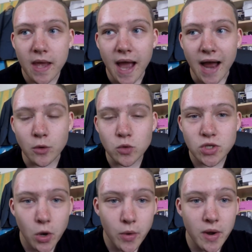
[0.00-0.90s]
And
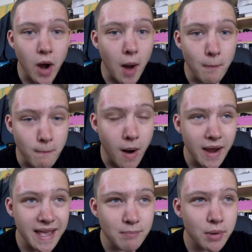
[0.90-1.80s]
also it, I
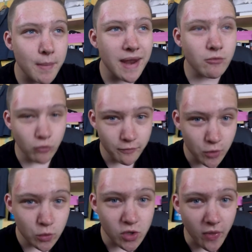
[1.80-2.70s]
might implement
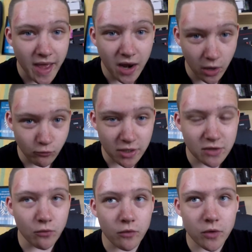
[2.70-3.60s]
reviews on there, like
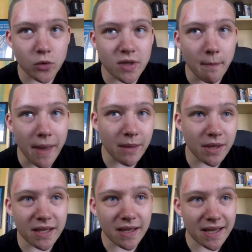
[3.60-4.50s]
written reviews, and
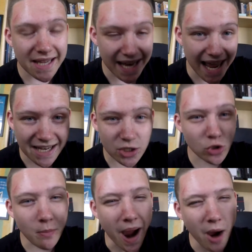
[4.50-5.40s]
maybe connect
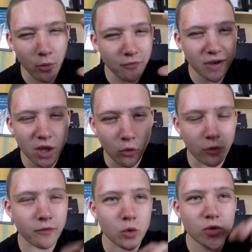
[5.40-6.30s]
somehow the video
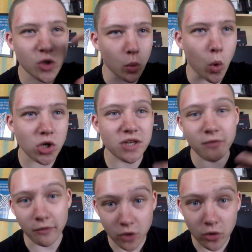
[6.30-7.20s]
review to the watch if
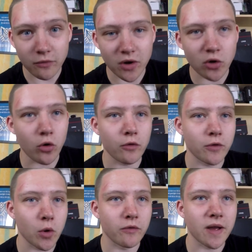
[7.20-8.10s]
I've done a video
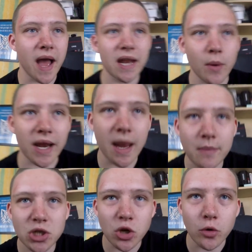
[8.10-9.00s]
review of it. Anyway, let
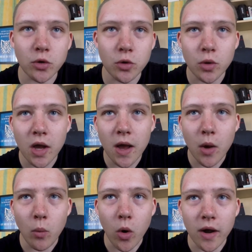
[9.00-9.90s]
me show you
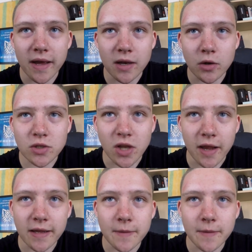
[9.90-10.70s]
what it looks like.